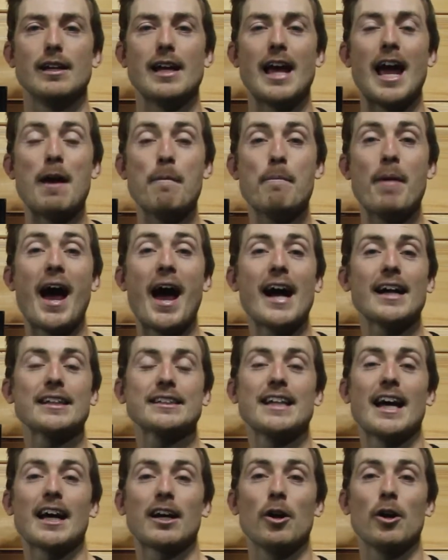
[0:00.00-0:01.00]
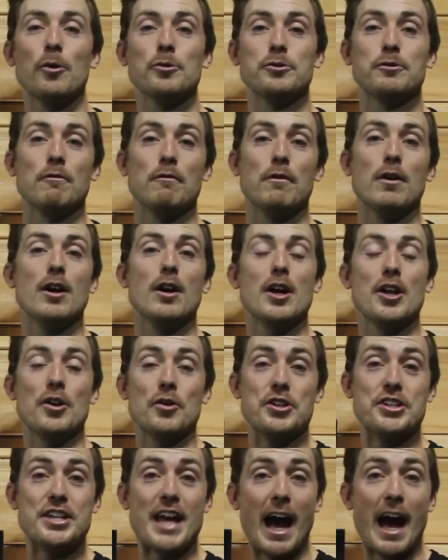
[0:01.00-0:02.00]
A pass that goes
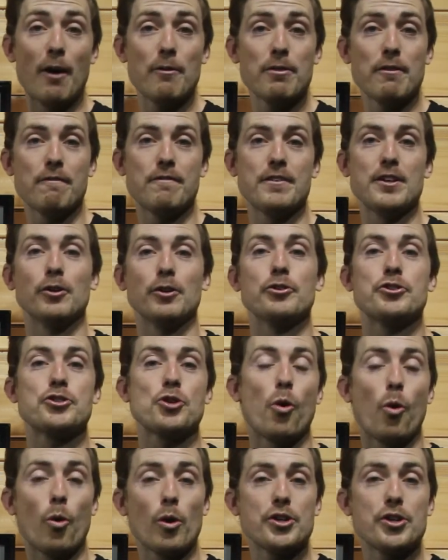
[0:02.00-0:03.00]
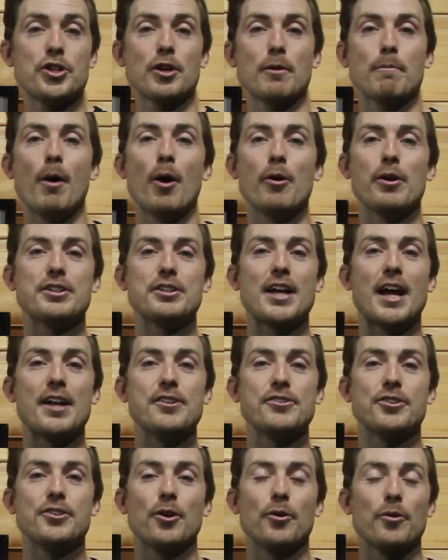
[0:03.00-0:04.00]
down the field towards your opponent's end
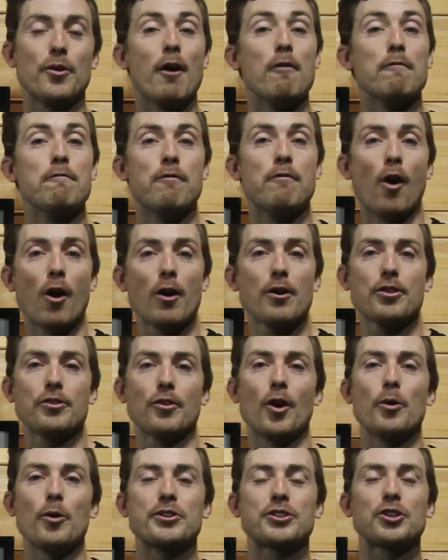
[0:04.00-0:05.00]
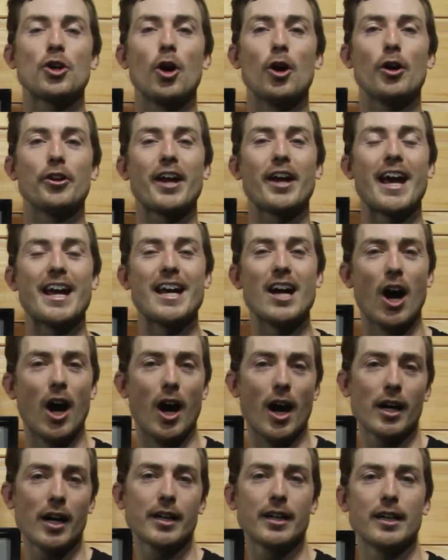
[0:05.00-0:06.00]
zone. A far throw is called a
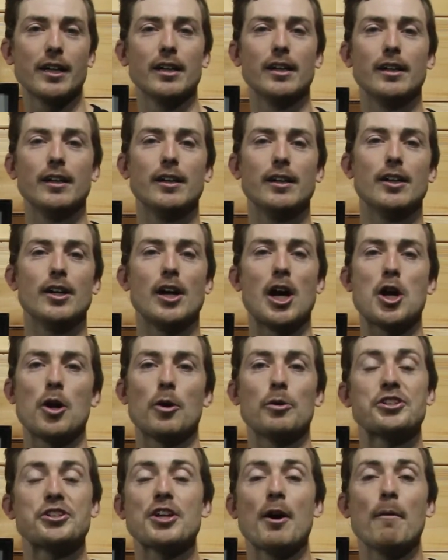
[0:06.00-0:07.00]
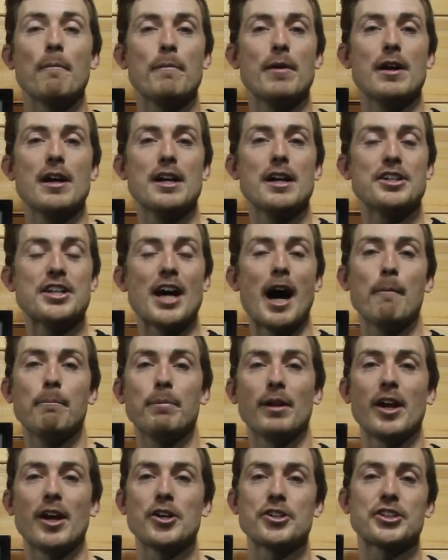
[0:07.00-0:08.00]
huck. Now, some top
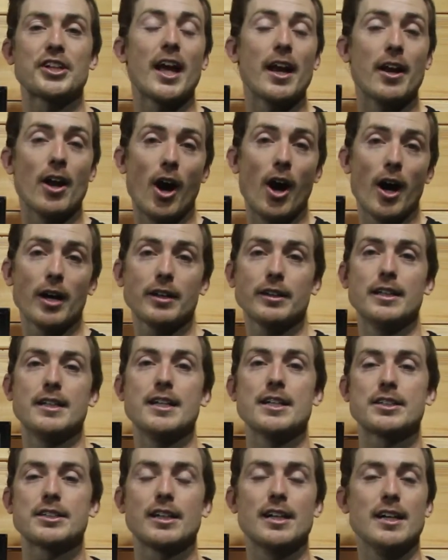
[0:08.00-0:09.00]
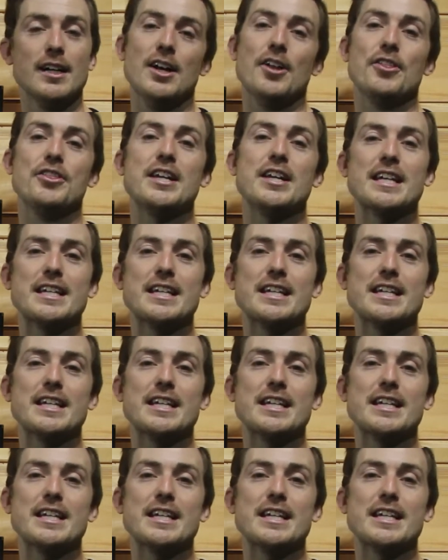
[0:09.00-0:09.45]
players can huck the disc the